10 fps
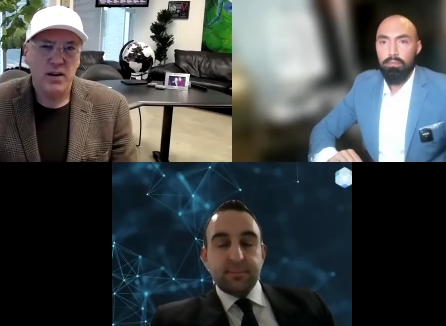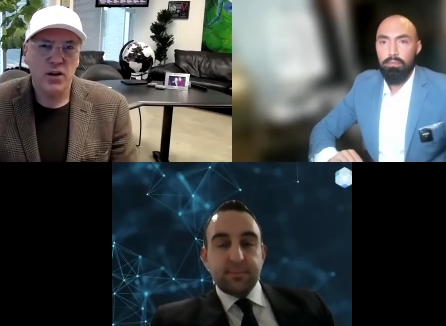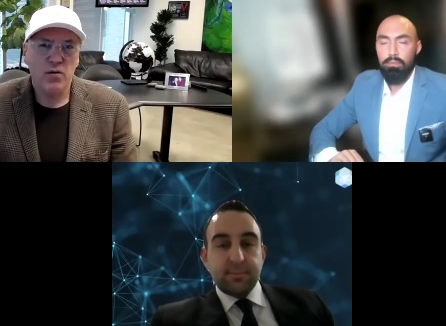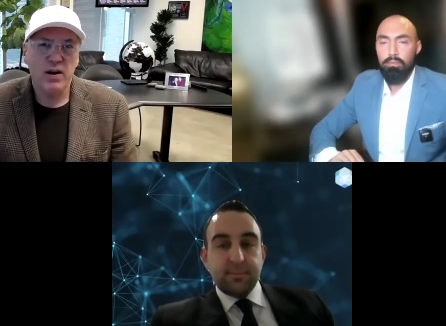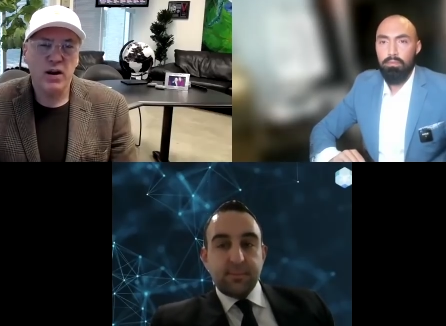
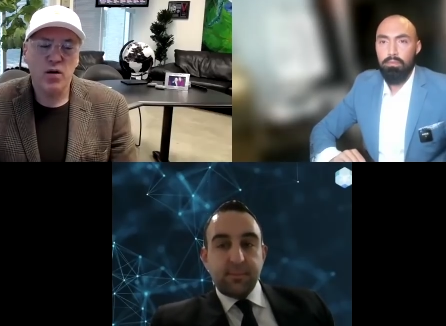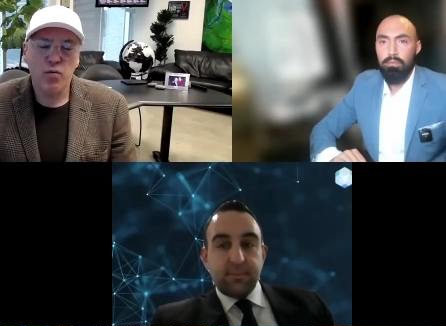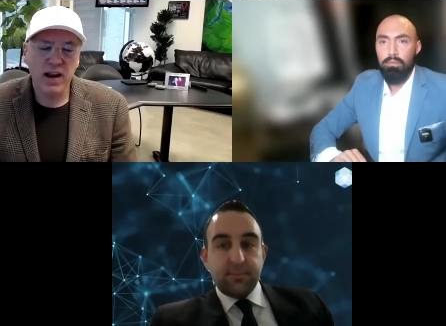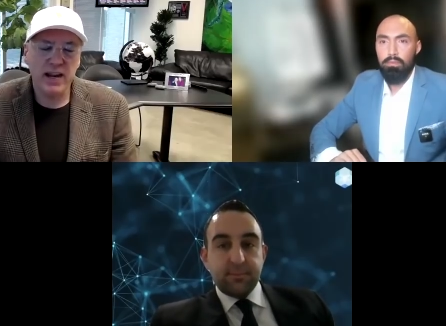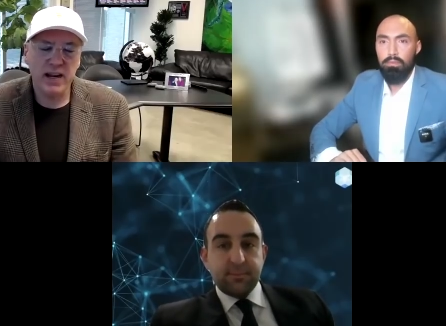Speaker 1: you're in a
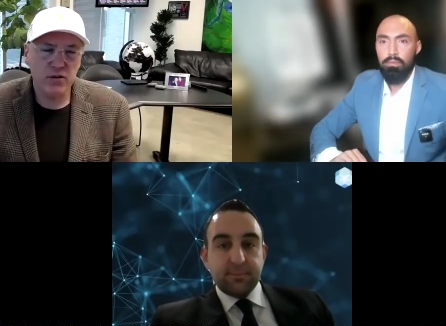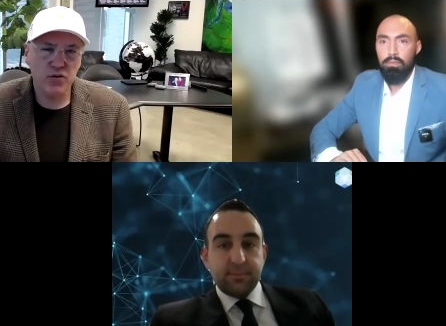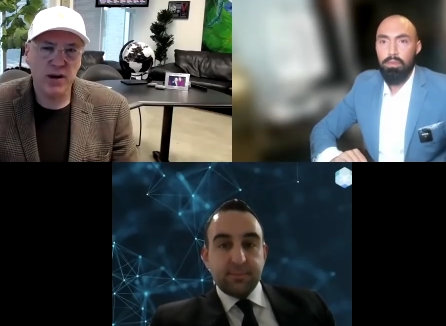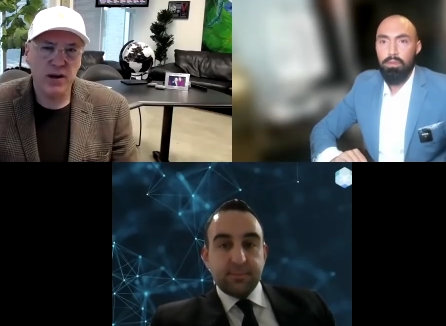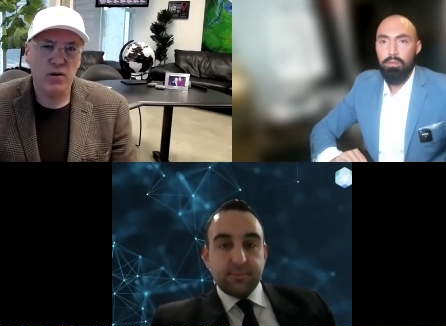great
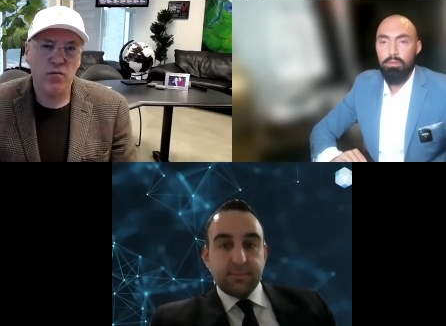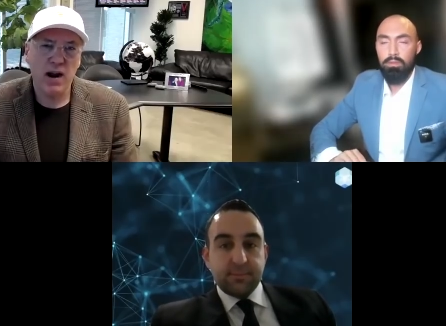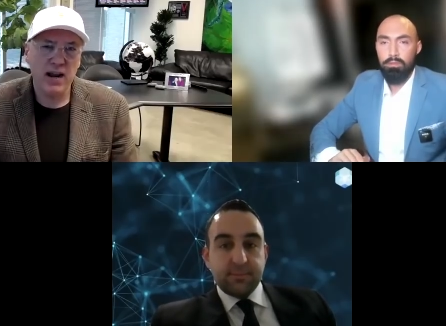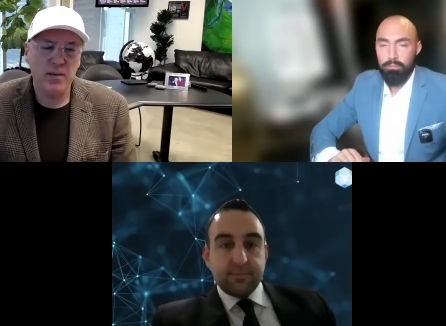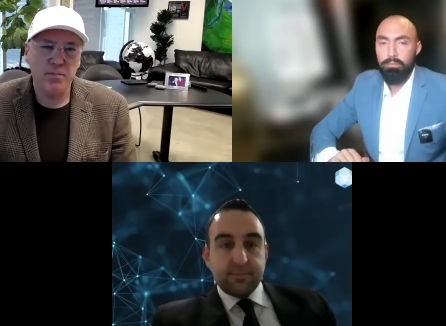industry, you're
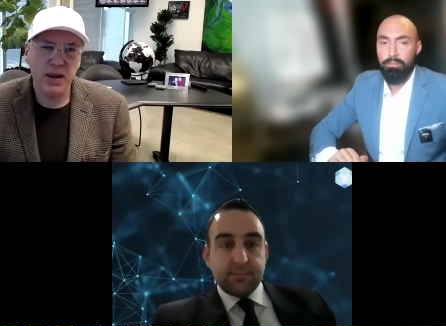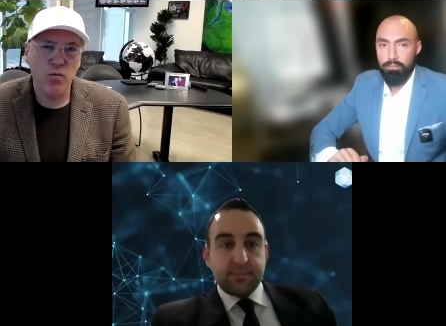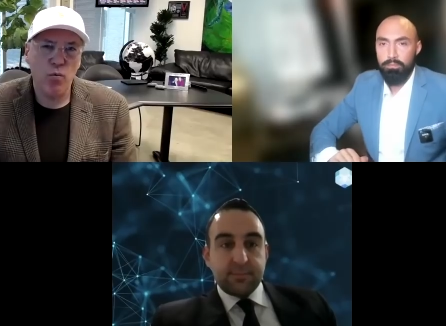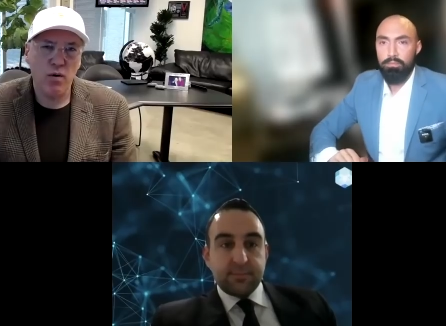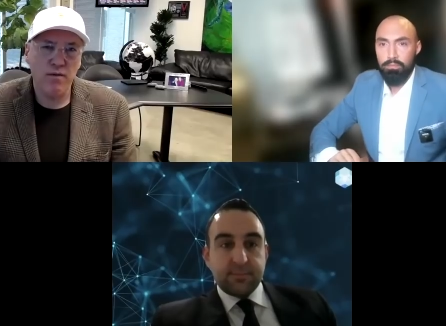riding a big
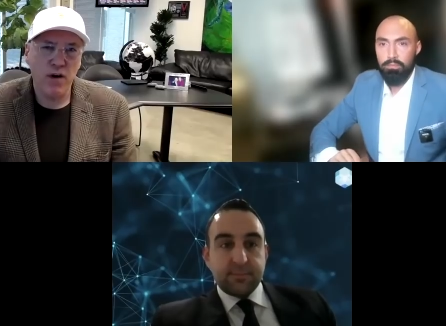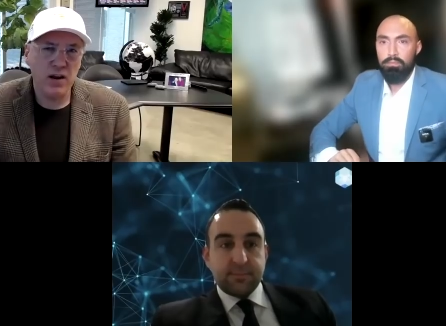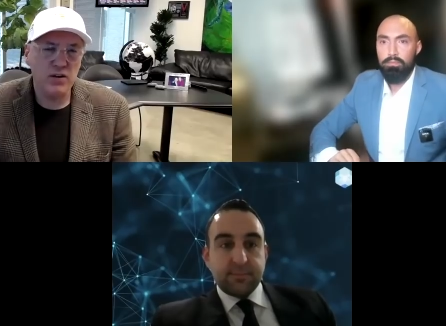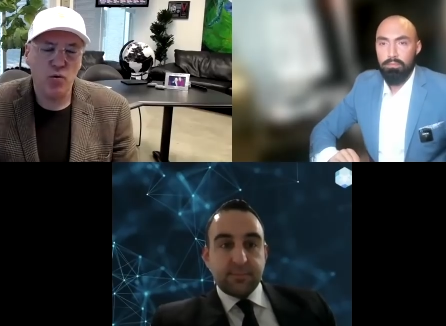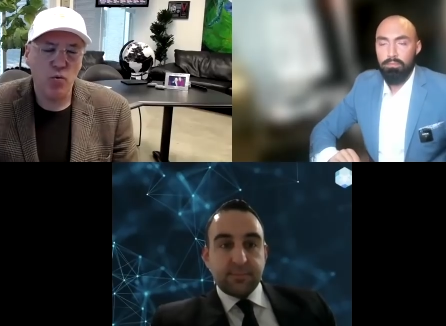
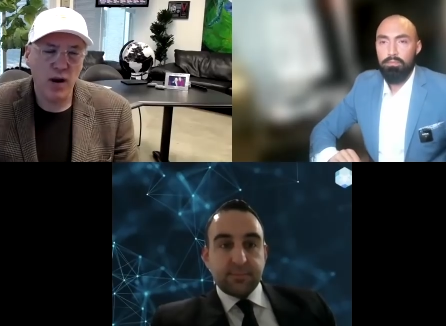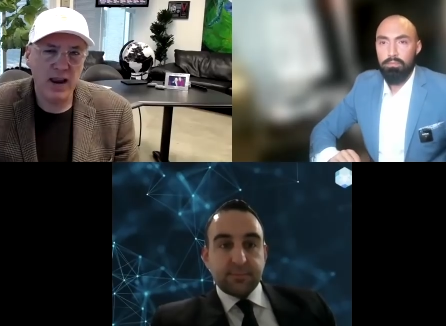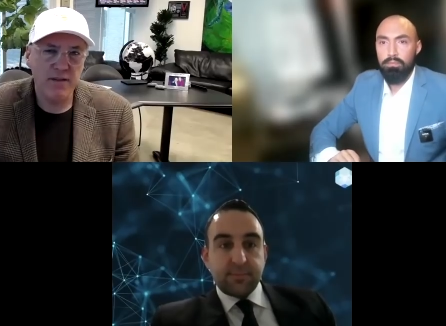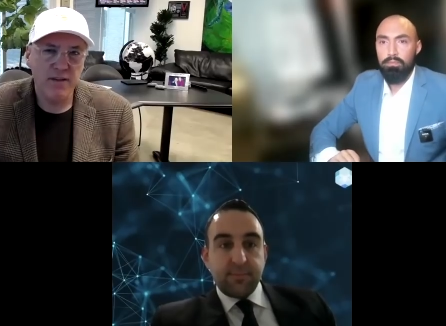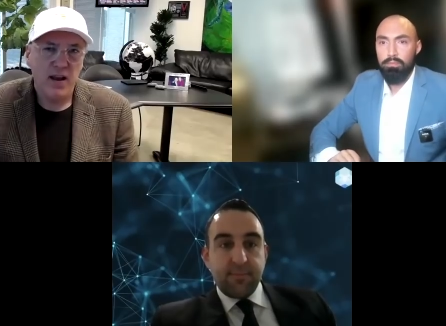volatile
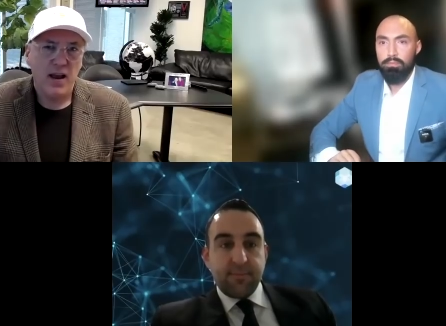wave,